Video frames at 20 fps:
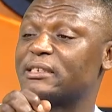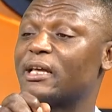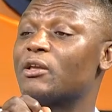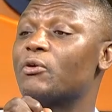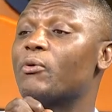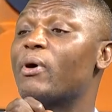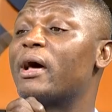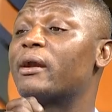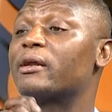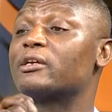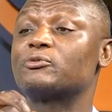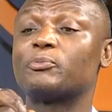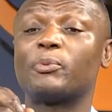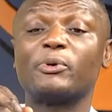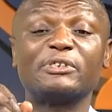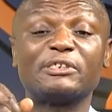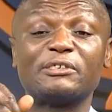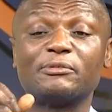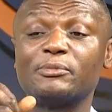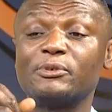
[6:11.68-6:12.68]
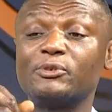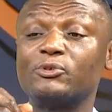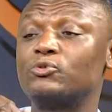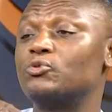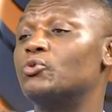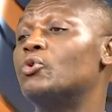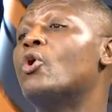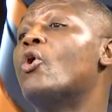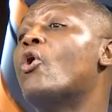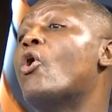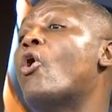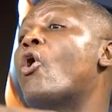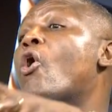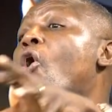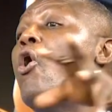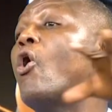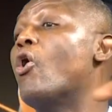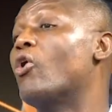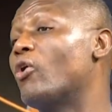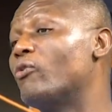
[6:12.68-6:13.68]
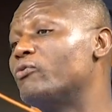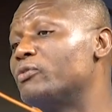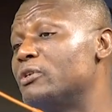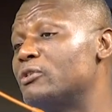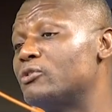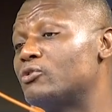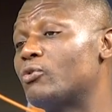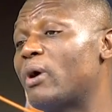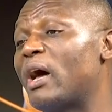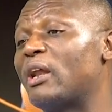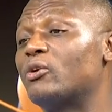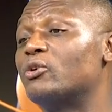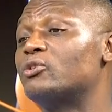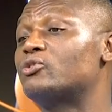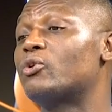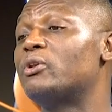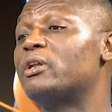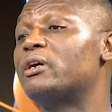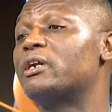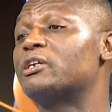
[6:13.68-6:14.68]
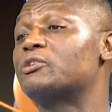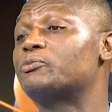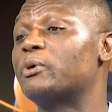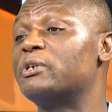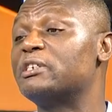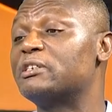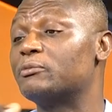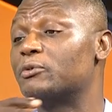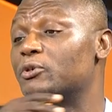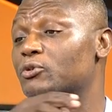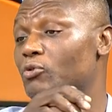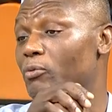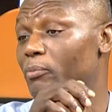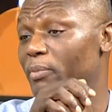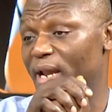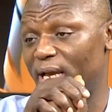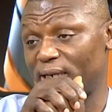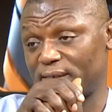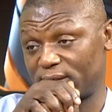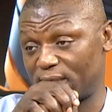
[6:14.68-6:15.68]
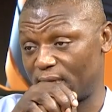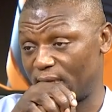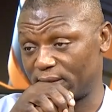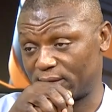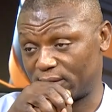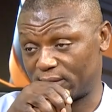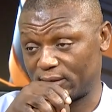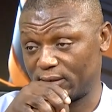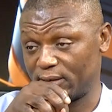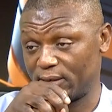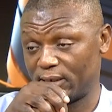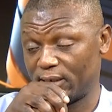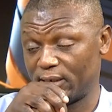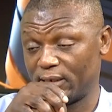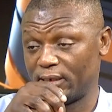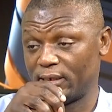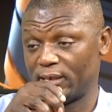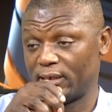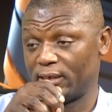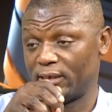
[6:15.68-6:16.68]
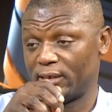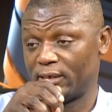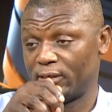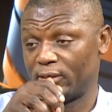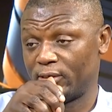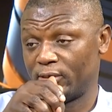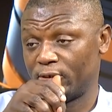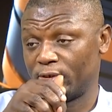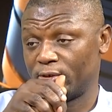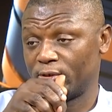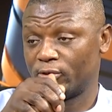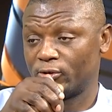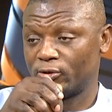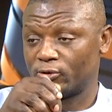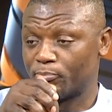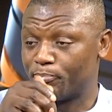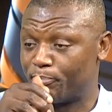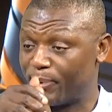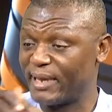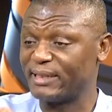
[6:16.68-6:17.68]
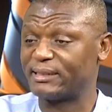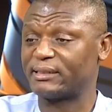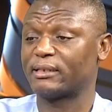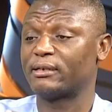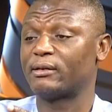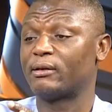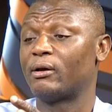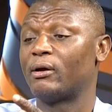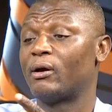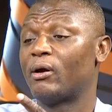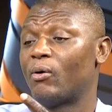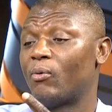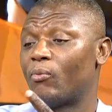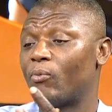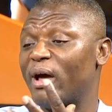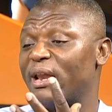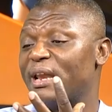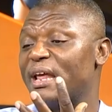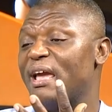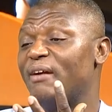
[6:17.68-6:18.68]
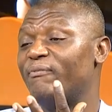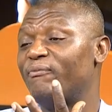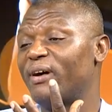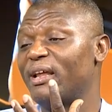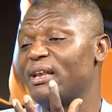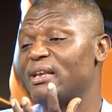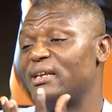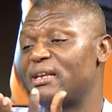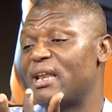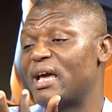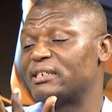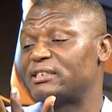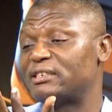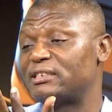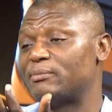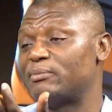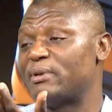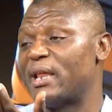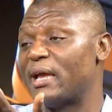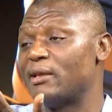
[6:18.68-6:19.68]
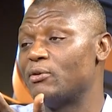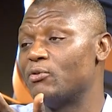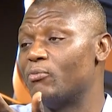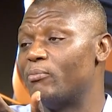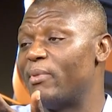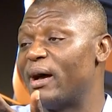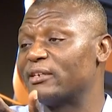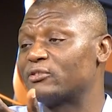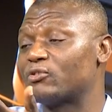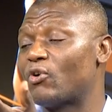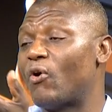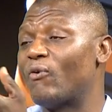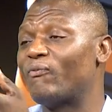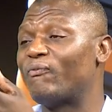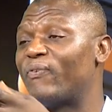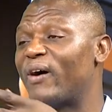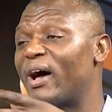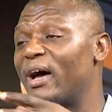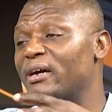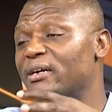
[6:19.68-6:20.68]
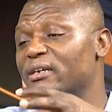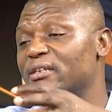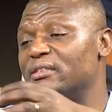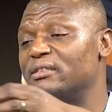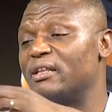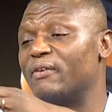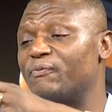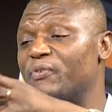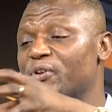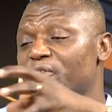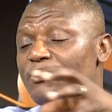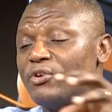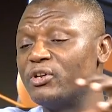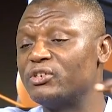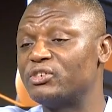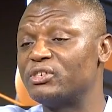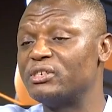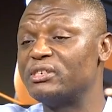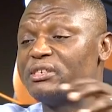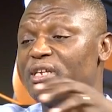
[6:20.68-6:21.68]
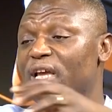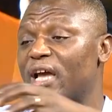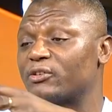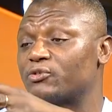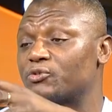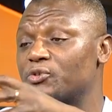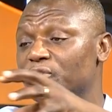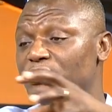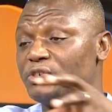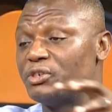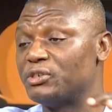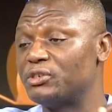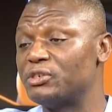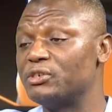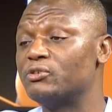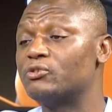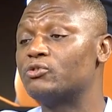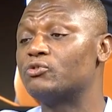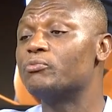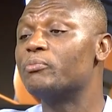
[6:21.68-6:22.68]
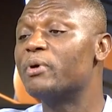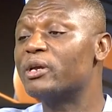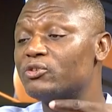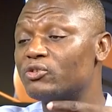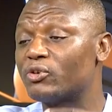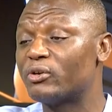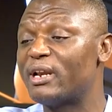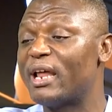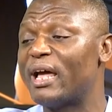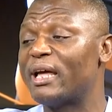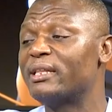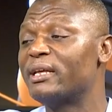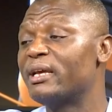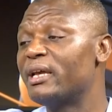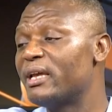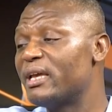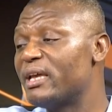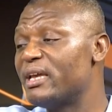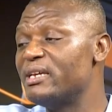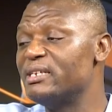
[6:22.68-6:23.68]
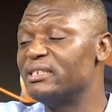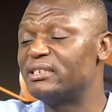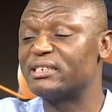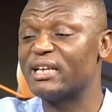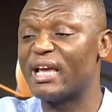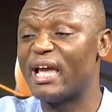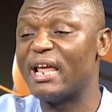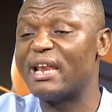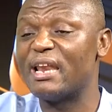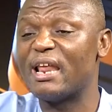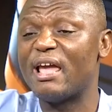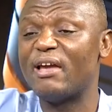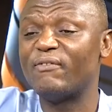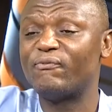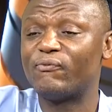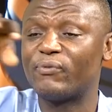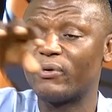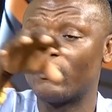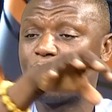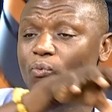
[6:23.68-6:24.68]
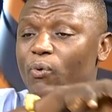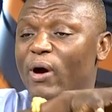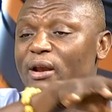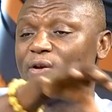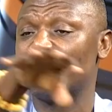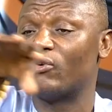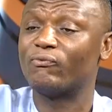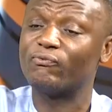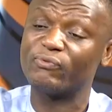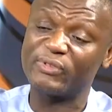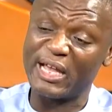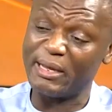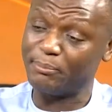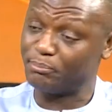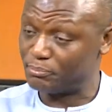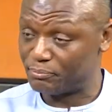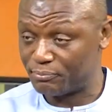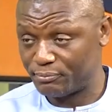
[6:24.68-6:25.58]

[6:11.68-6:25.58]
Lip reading: you are responsible to all of this. You are not only responsible to Black Stars. But whatever leadership that you must offer the federations, the associations, to make sure that each and every one of them